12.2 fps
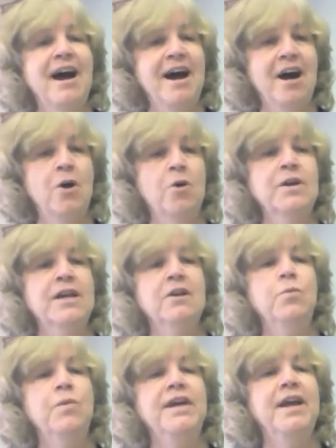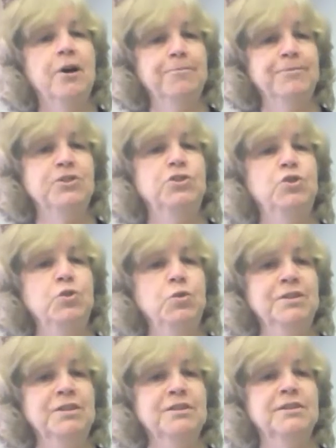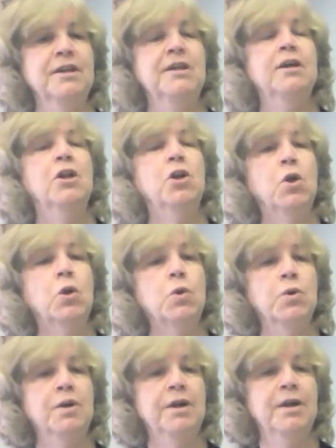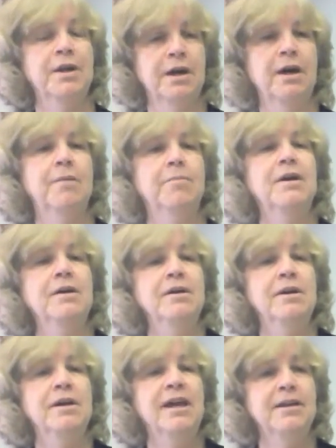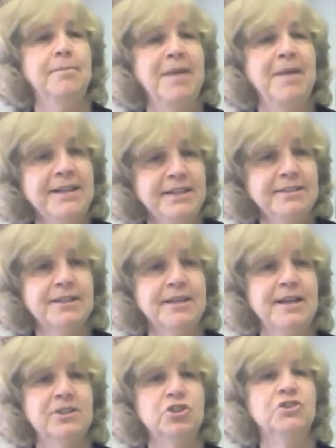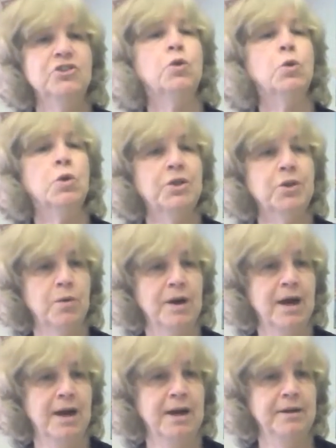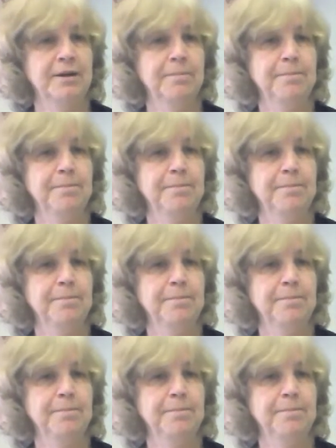how can we help students learn and make these connections earlier on?